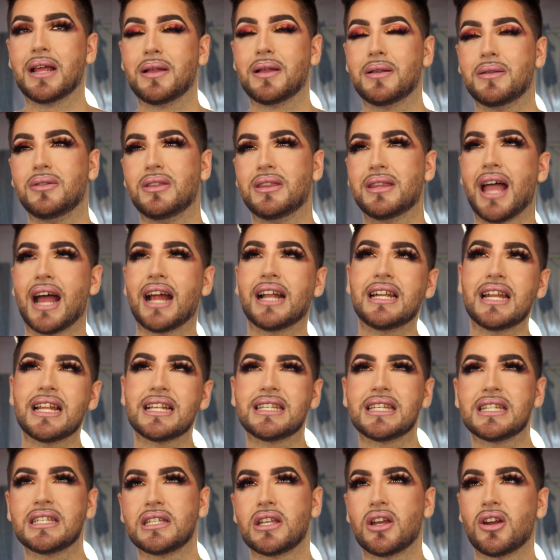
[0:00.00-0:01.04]
Not
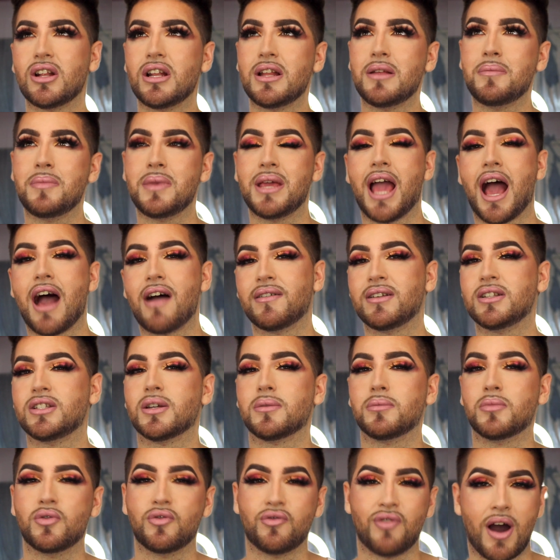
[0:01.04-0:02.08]
necessarily me having to
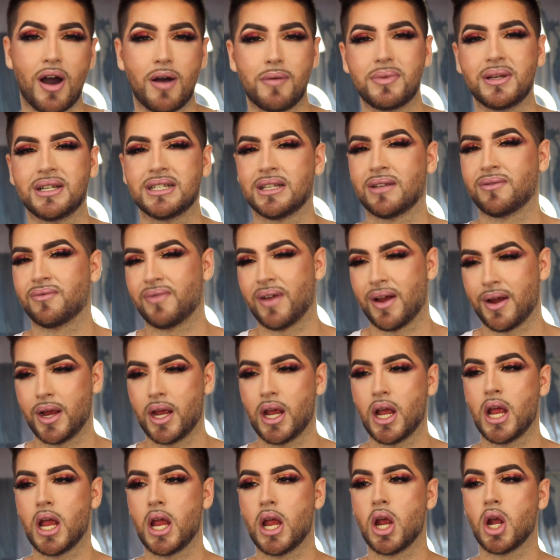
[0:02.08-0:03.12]
move out because I'm
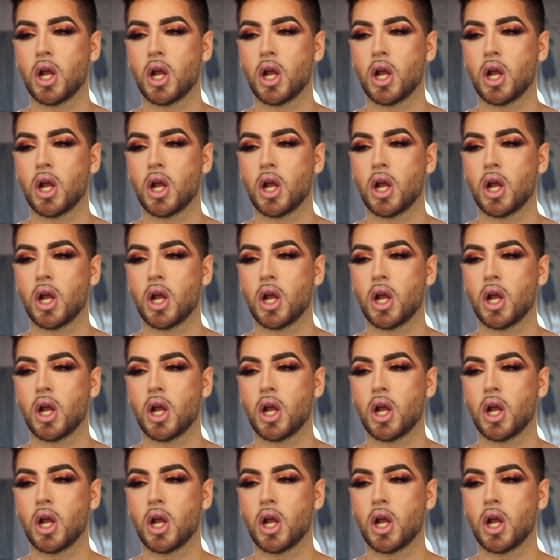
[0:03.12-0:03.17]
very